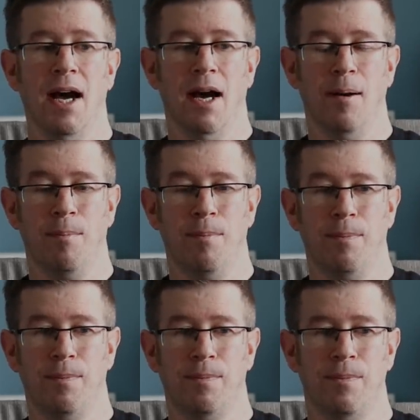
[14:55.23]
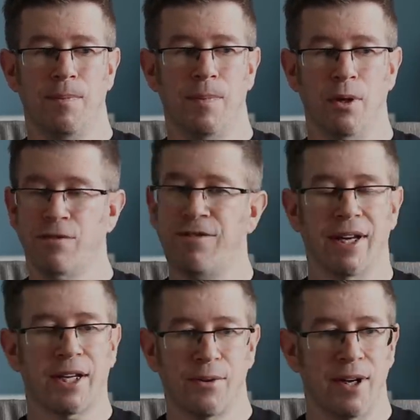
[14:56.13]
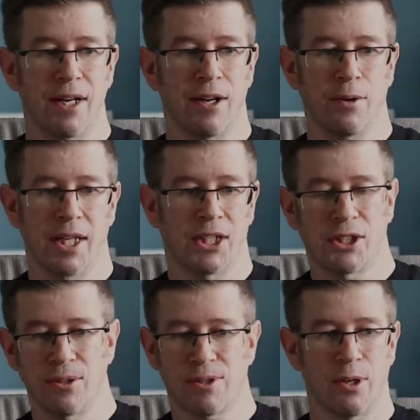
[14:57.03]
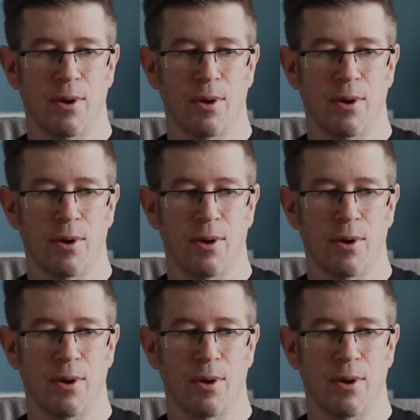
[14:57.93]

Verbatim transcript: Um, no flickering, no issues,